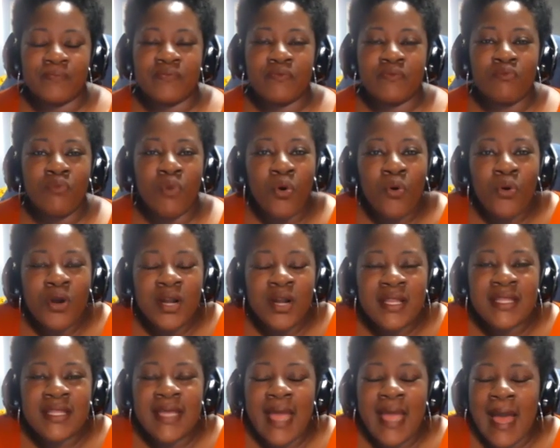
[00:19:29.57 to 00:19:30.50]

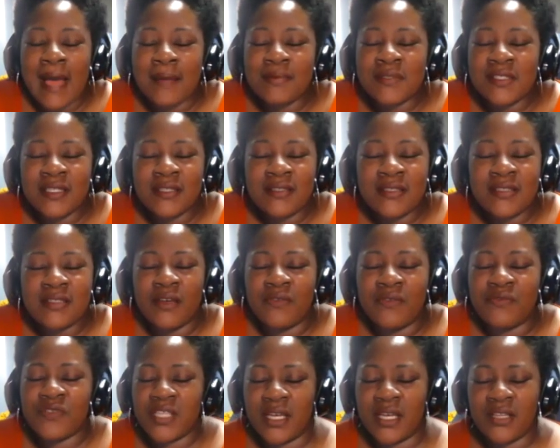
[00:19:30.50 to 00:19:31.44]
Mourn the absence
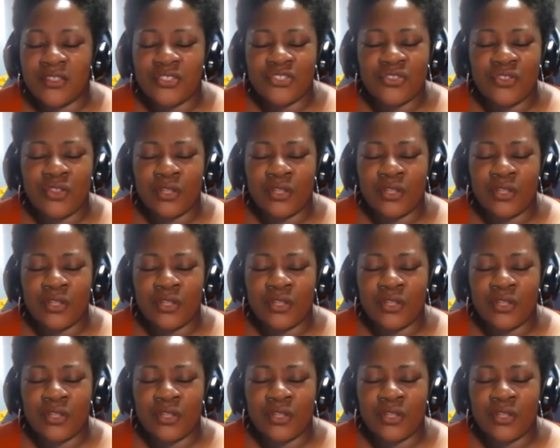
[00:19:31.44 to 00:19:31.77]
of touch,